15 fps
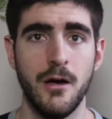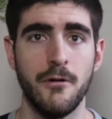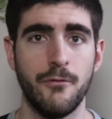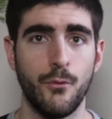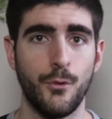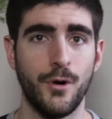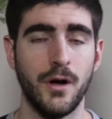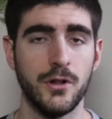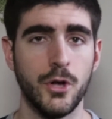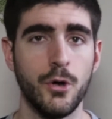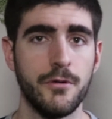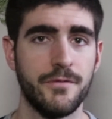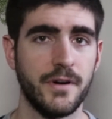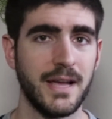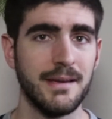for a
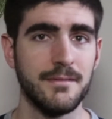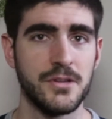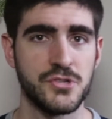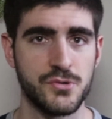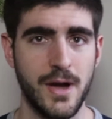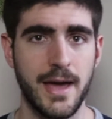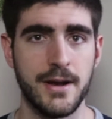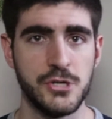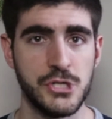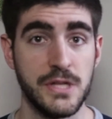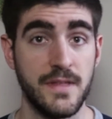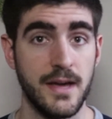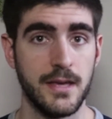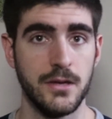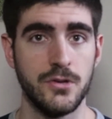loan forgiveness strategy
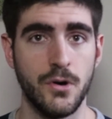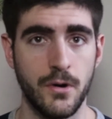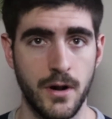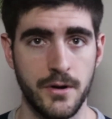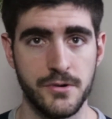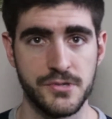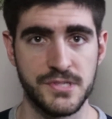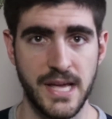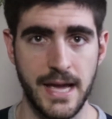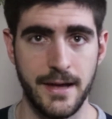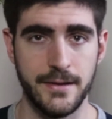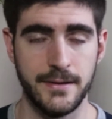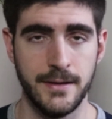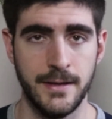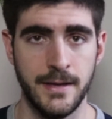that you don't
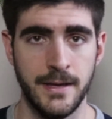understand.